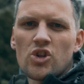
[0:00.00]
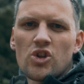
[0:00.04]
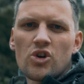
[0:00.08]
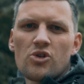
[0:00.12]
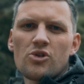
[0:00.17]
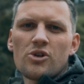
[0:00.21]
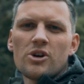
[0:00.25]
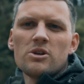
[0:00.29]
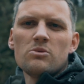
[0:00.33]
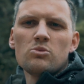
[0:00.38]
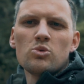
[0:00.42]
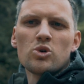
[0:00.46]
the
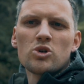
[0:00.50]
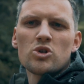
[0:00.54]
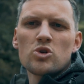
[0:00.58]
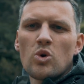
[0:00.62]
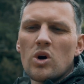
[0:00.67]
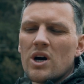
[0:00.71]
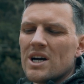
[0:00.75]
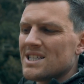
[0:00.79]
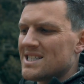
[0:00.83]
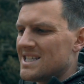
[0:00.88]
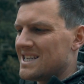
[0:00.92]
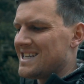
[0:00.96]
Creedmoor
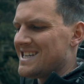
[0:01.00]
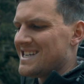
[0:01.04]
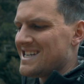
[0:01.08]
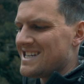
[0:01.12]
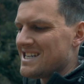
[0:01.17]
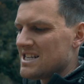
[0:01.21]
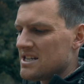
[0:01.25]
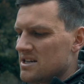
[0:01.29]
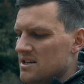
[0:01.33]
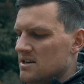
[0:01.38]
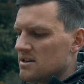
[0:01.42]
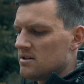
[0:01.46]
twice
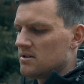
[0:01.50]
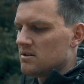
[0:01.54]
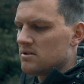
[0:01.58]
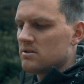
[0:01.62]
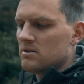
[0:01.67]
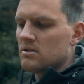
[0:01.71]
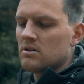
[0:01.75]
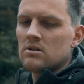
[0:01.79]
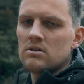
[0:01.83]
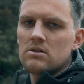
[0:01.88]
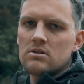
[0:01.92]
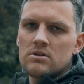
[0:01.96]
again.
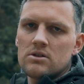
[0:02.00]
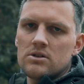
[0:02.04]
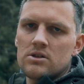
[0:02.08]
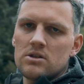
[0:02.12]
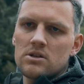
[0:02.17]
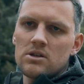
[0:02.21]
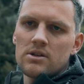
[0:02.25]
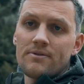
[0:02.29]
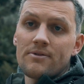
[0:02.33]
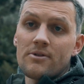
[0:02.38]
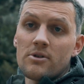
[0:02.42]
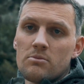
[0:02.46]

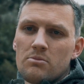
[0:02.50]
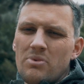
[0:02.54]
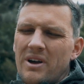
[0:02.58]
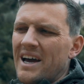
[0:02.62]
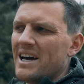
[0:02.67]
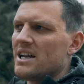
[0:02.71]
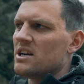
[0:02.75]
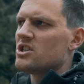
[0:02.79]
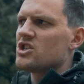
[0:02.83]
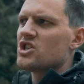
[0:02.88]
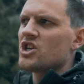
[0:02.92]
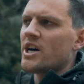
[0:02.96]
Different
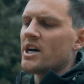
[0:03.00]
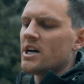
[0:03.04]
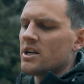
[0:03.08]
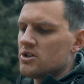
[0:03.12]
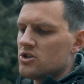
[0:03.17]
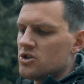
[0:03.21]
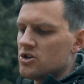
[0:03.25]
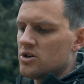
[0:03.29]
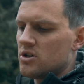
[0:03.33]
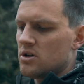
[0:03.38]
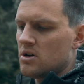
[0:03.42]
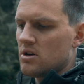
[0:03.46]
powder
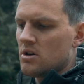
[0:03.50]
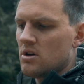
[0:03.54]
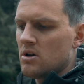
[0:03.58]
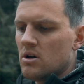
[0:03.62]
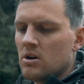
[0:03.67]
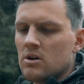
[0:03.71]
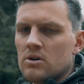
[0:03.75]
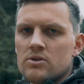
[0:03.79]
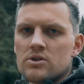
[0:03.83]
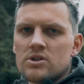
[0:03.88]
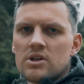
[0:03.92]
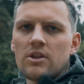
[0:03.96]
charge.
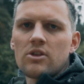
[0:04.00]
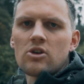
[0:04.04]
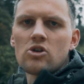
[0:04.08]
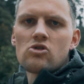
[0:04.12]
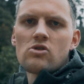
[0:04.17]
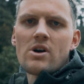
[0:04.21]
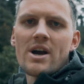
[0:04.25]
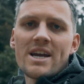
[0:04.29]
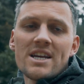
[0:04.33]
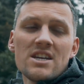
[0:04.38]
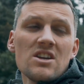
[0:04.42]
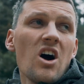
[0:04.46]
It's another
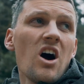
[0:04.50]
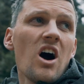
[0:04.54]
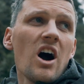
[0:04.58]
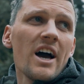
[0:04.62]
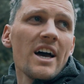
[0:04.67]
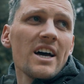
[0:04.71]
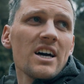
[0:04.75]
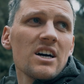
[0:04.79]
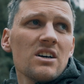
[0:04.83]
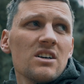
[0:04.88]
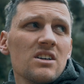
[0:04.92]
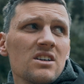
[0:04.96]
grain
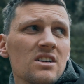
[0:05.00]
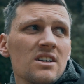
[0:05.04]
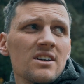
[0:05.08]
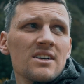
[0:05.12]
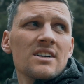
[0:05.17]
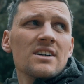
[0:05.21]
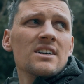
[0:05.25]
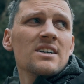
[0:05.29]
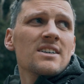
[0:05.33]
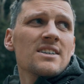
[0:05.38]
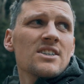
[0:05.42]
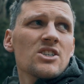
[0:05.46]
higher.
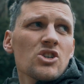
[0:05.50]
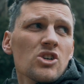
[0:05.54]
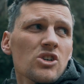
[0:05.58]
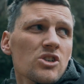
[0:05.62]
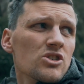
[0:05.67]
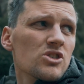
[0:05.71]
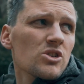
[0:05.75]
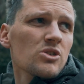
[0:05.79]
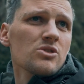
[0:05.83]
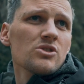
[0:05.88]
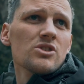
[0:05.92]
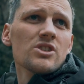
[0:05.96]
Shot
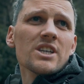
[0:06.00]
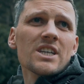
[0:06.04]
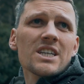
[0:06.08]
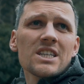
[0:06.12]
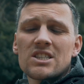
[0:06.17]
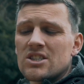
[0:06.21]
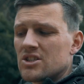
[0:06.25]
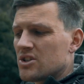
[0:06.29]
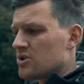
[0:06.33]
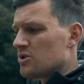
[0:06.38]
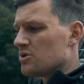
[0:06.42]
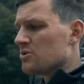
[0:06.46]
2.6,
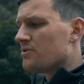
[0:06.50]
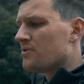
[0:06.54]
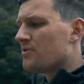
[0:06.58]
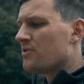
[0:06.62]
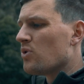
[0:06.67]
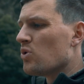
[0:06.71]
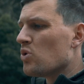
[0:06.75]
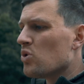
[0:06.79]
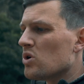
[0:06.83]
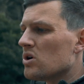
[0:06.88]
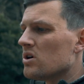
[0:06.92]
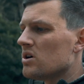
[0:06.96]

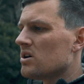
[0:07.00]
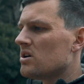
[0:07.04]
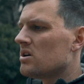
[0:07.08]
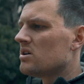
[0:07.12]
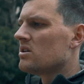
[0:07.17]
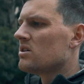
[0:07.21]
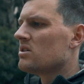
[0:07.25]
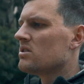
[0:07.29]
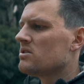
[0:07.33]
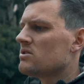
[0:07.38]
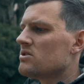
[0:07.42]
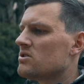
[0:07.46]
2.4,
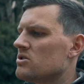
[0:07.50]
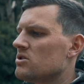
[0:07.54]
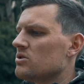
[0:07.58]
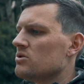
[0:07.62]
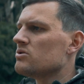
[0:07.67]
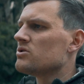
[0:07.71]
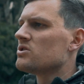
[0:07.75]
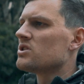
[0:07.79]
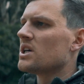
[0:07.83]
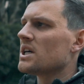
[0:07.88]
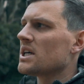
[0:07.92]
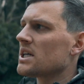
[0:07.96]

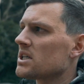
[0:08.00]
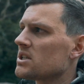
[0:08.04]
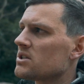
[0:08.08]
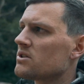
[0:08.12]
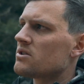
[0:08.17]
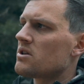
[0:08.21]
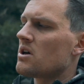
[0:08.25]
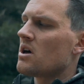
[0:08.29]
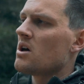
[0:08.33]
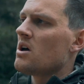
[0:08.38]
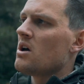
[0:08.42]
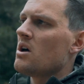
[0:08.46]

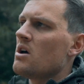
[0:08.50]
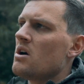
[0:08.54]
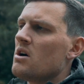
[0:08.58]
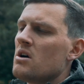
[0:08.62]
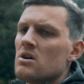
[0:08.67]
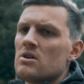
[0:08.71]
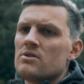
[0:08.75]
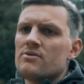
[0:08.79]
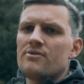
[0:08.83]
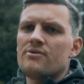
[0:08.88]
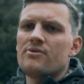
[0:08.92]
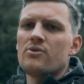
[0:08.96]
2.6,
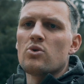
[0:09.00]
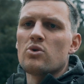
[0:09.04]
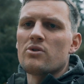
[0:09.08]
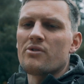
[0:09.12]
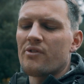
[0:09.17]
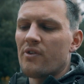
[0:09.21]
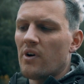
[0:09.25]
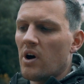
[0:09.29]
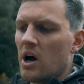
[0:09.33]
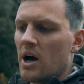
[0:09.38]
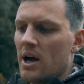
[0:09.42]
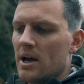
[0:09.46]

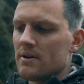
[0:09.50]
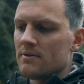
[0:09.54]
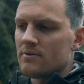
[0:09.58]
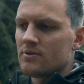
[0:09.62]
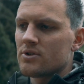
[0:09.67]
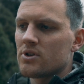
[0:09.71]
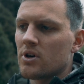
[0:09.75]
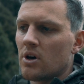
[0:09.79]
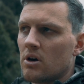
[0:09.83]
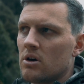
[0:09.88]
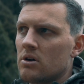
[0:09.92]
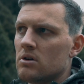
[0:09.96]
4.5.
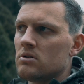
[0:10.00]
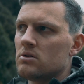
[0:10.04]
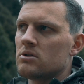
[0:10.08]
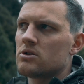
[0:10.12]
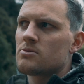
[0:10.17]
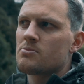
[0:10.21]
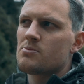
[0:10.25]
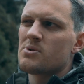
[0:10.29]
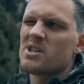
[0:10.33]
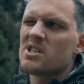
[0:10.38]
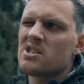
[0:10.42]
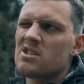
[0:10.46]
So
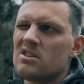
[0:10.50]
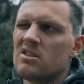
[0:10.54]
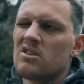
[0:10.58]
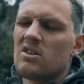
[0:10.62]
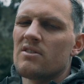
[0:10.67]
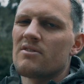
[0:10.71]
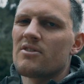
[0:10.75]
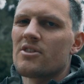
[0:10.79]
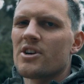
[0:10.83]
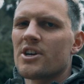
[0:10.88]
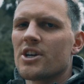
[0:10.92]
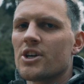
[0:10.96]
spreads are
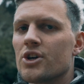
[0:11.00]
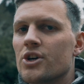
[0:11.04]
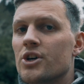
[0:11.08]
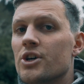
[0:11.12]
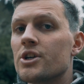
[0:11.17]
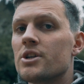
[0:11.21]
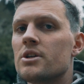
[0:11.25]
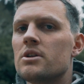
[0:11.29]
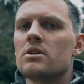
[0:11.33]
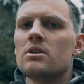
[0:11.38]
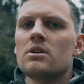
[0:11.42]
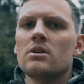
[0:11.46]
not very
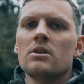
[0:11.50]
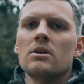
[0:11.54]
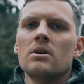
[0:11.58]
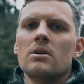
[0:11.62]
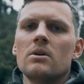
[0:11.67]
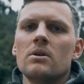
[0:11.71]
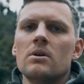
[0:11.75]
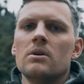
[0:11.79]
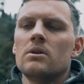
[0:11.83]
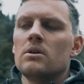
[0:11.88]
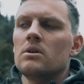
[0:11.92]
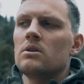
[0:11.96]
good.
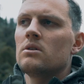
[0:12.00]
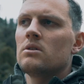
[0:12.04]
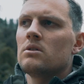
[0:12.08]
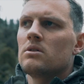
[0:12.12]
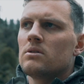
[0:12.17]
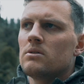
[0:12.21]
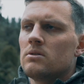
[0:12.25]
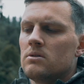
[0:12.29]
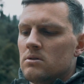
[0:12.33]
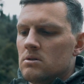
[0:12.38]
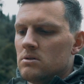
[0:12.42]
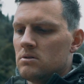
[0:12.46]

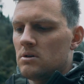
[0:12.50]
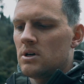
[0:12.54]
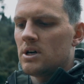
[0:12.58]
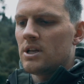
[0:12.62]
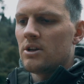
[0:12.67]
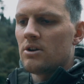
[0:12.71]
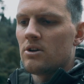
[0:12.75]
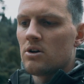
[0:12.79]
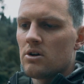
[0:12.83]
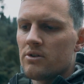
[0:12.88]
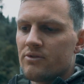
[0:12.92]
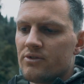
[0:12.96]
I
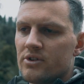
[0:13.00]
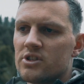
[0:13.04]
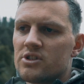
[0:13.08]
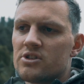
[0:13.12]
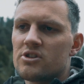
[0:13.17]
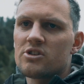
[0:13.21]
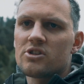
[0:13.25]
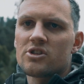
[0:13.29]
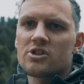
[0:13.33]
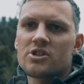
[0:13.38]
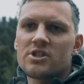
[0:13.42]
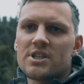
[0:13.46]
don't know if it's
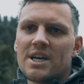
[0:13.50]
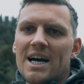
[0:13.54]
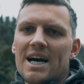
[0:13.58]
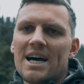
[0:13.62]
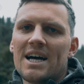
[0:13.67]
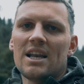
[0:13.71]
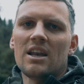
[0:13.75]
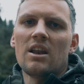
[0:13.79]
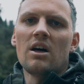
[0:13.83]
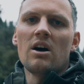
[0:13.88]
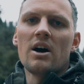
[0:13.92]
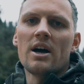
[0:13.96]
the
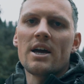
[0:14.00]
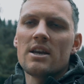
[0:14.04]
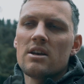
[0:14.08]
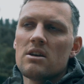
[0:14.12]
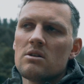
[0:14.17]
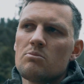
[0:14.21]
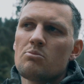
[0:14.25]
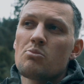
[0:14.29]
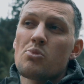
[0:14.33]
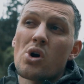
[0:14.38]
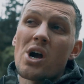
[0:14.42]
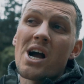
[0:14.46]

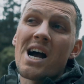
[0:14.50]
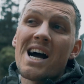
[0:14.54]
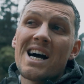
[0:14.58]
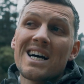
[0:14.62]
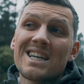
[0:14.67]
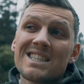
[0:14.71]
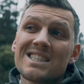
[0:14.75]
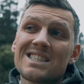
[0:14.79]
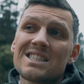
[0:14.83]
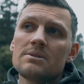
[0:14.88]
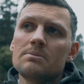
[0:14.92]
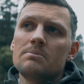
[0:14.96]
Starline
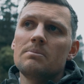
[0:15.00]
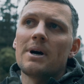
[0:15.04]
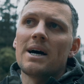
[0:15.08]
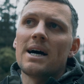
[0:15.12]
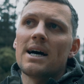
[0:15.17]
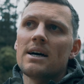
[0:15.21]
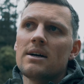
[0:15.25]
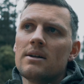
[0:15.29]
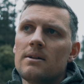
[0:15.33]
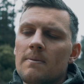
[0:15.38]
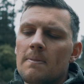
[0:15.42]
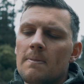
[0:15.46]
brass, but